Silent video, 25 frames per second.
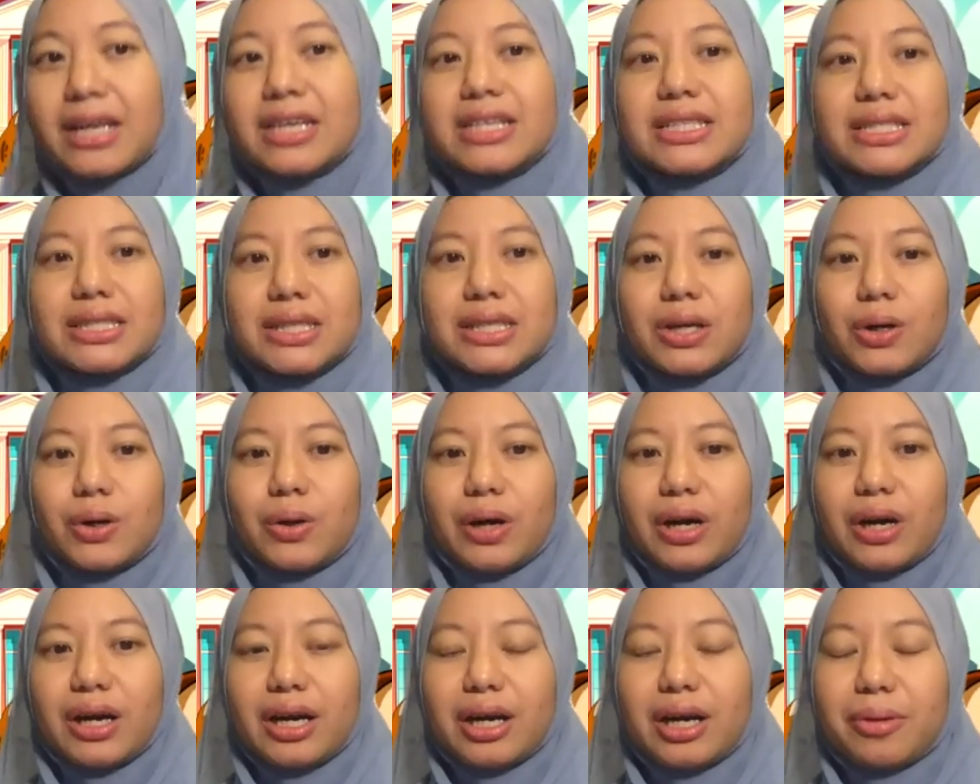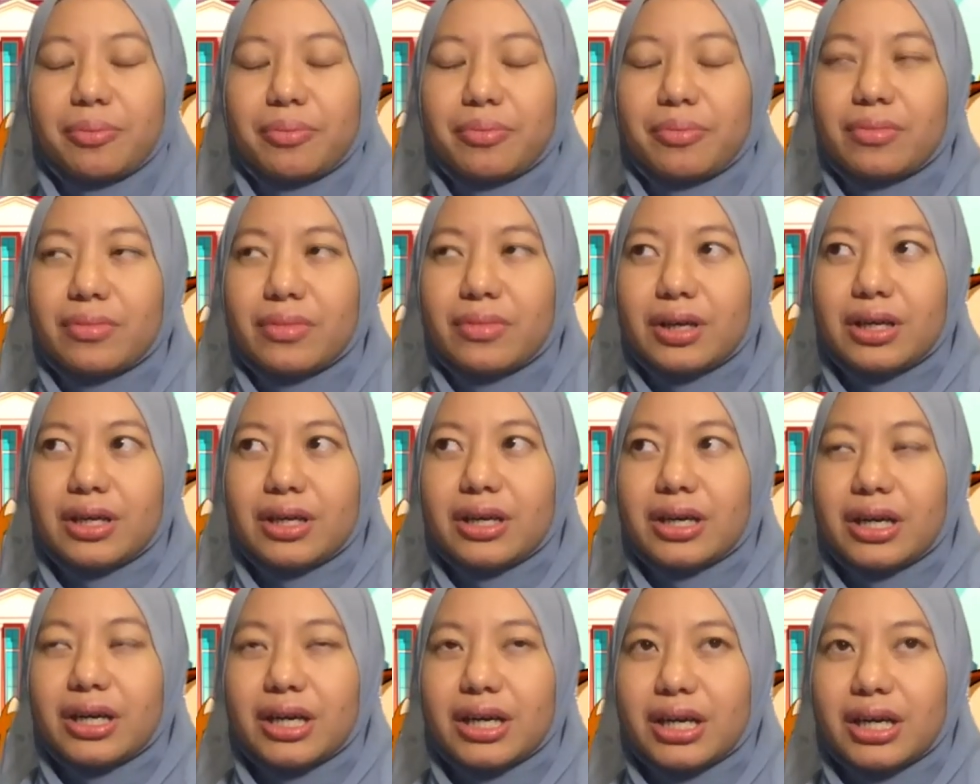So um,
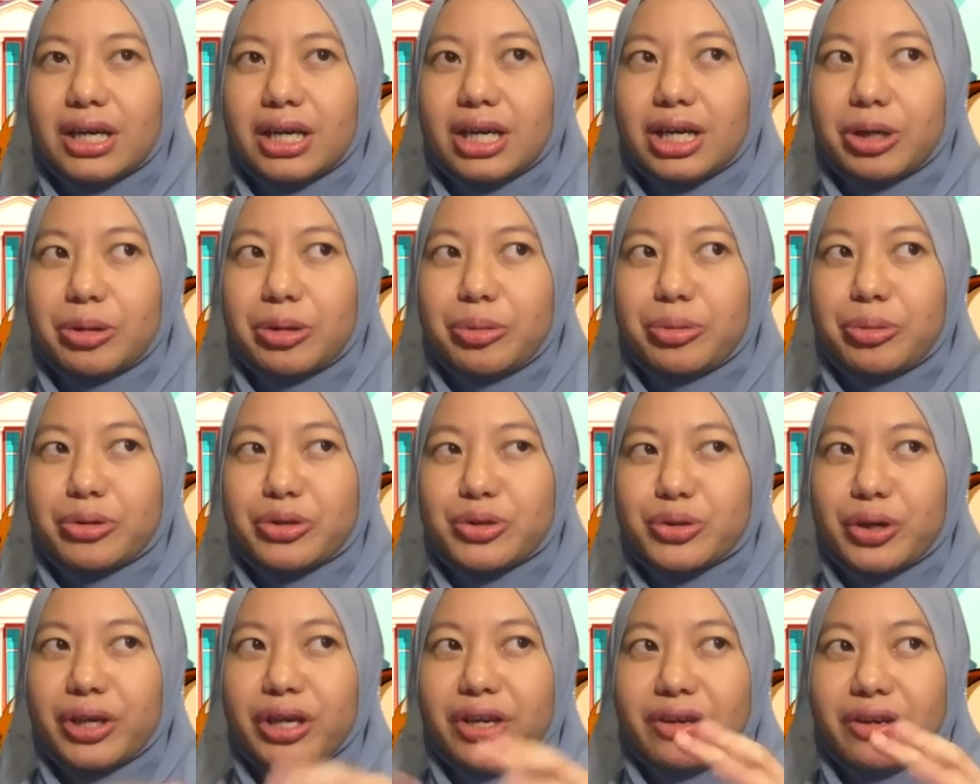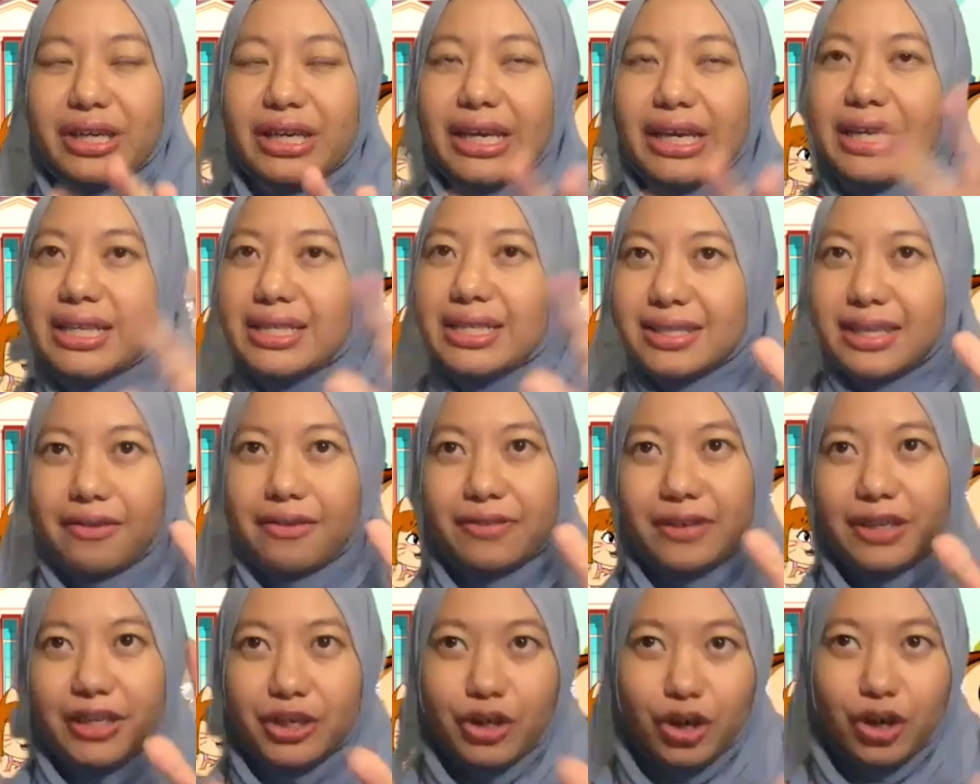uh, so hearing aids
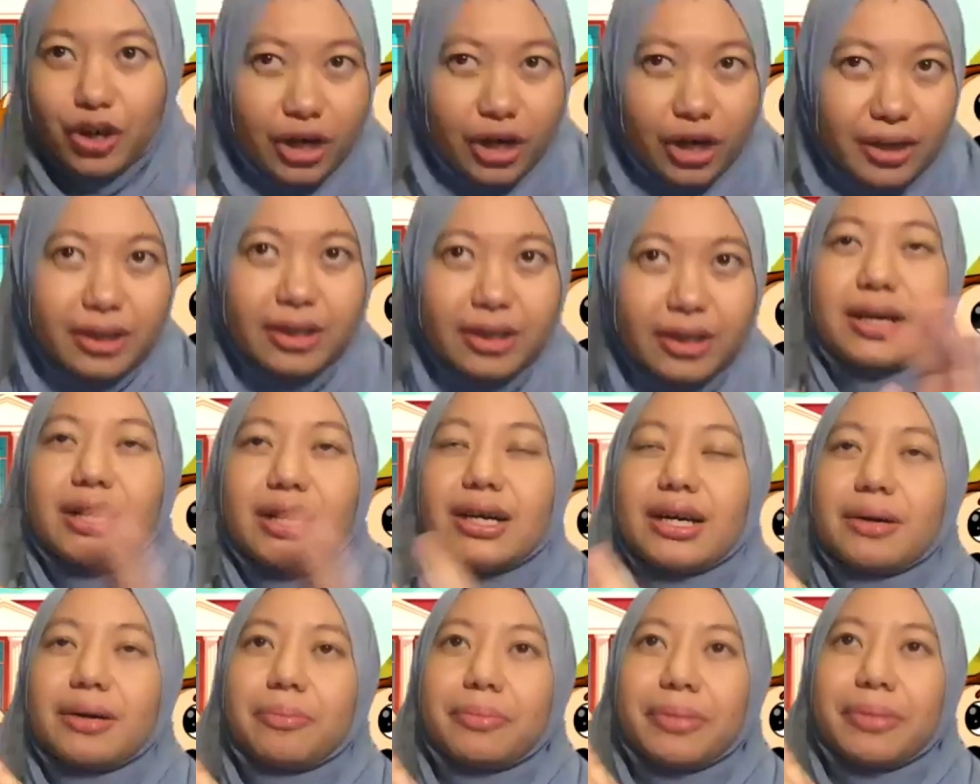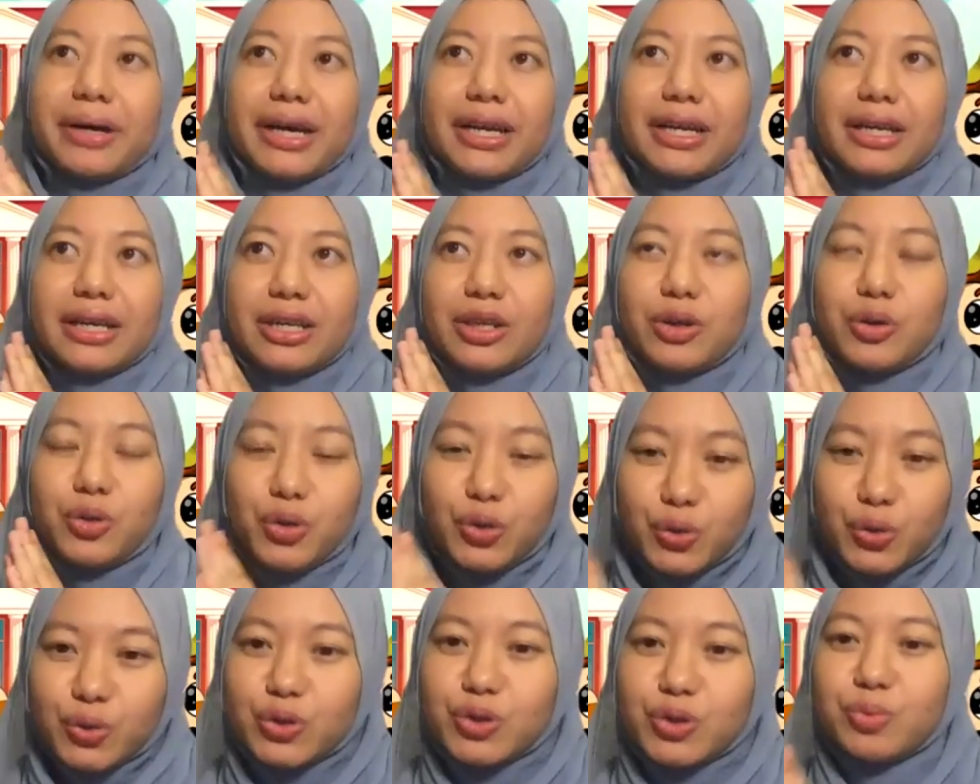definitely not. Uh, but you
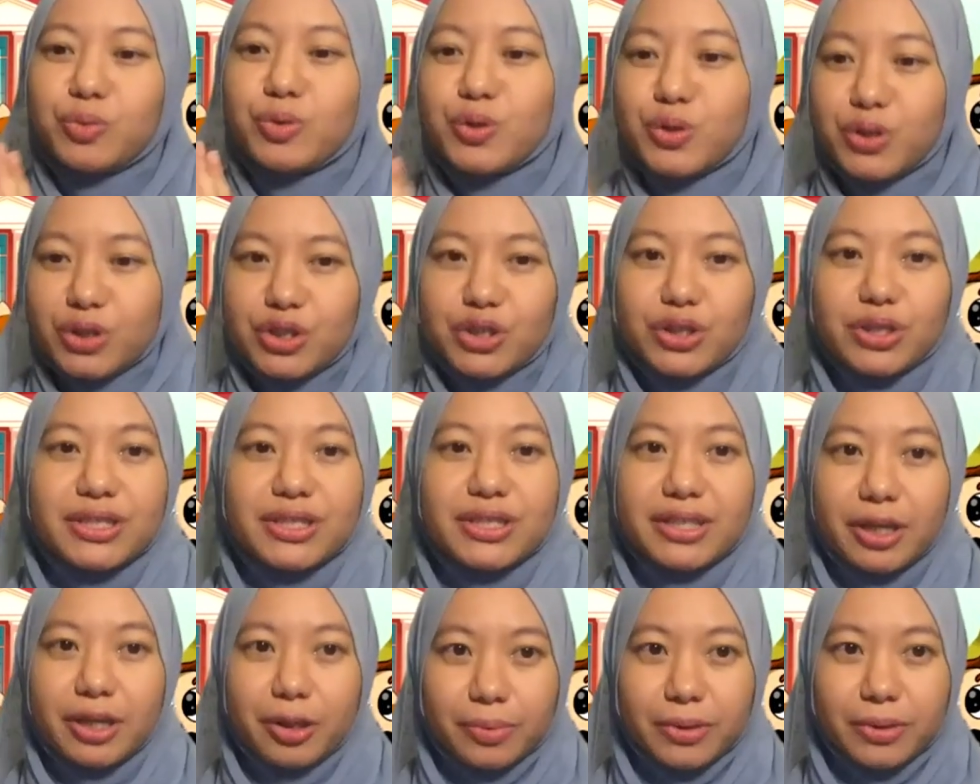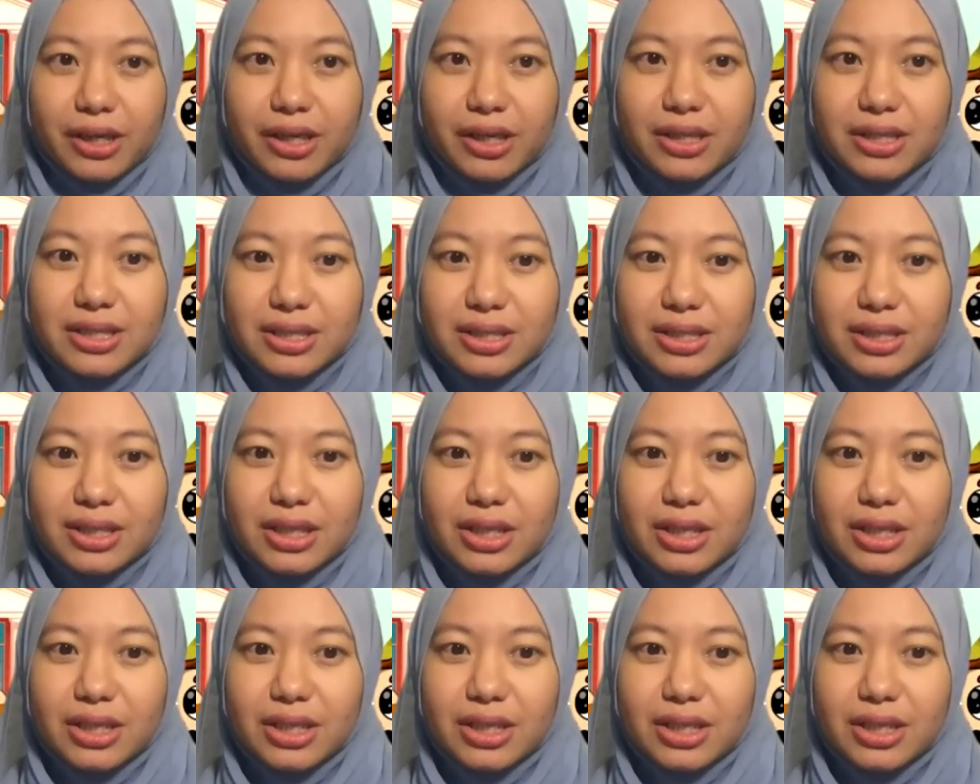use musicians earplugs.